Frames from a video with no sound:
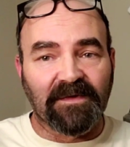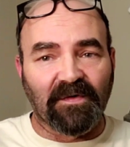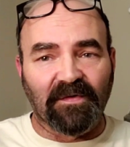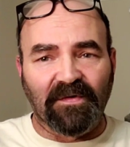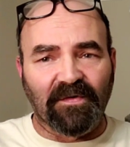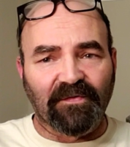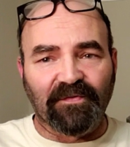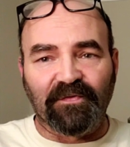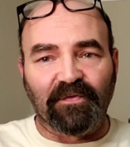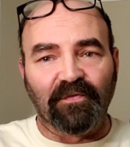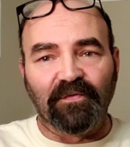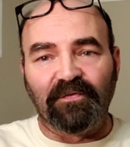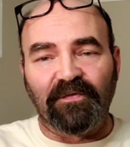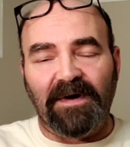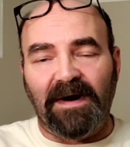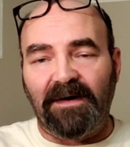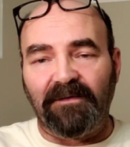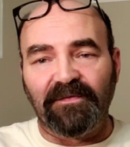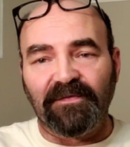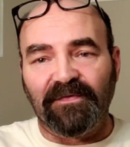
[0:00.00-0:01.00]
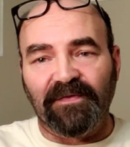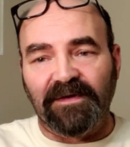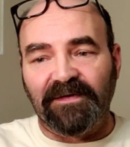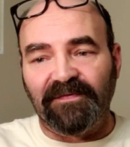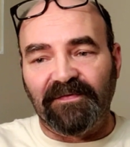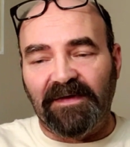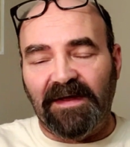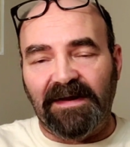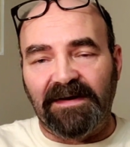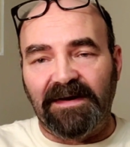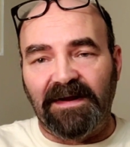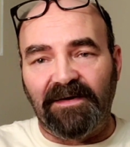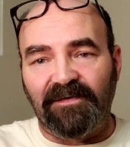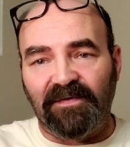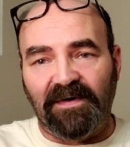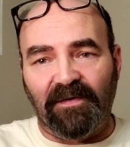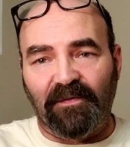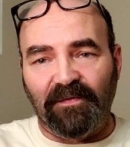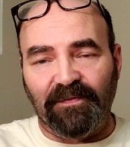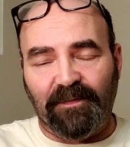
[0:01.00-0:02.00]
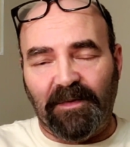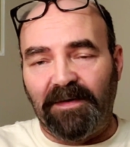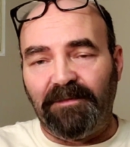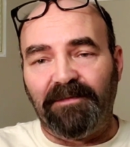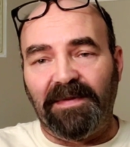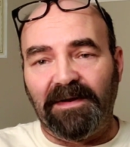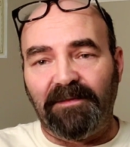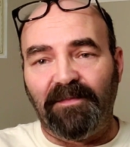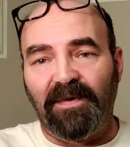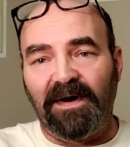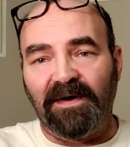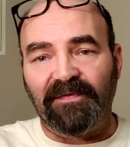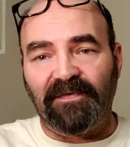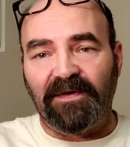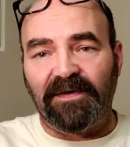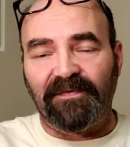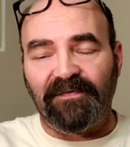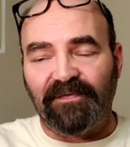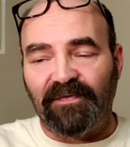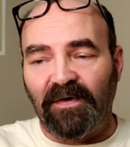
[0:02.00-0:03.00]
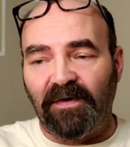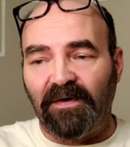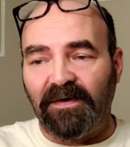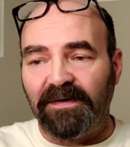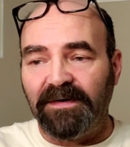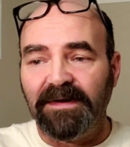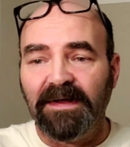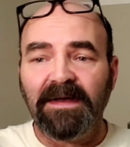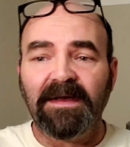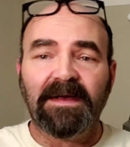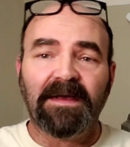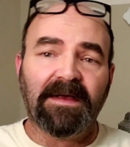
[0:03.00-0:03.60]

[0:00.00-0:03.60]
You know, little screwdrivers, things of that nature. I won't spend big bucks getting started.